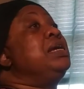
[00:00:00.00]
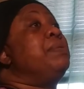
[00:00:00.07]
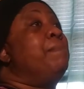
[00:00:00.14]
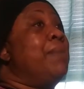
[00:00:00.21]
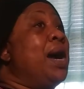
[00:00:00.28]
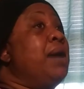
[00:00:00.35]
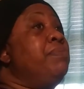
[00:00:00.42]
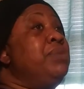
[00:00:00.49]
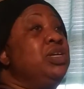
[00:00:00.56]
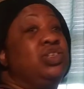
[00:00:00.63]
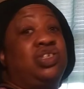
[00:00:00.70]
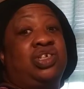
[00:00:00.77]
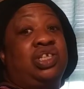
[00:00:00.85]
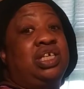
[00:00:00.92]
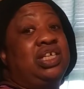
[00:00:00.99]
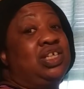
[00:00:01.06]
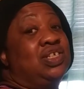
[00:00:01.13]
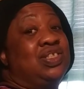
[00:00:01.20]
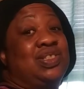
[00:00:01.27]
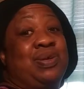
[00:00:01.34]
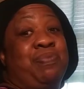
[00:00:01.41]
my mission
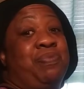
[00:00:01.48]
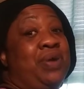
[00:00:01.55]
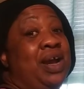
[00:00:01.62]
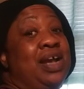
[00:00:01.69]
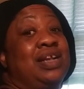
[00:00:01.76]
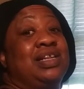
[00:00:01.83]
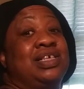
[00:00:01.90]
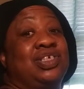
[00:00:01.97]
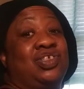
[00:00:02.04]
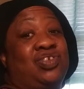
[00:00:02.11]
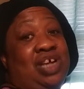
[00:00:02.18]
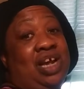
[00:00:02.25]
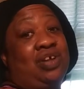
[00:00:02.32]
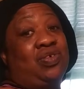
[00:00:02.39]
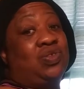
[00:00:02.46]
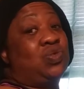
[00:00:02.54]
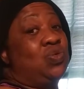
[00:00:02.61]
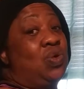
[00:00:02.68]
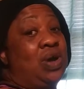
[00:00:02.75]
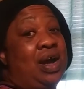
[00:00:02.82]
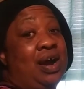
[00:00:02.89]
is to bring this channel
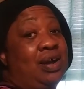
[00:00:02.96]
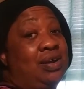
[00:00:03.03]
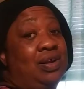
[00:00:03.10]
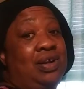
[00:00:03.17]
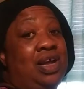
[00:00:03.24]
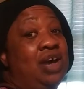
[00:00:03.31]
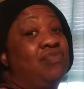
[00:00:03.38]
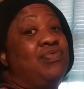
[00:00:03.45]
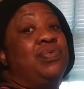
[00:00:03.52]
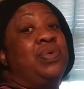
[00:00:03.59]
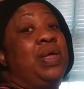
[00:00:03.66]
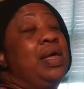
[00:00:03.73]
to a higher level.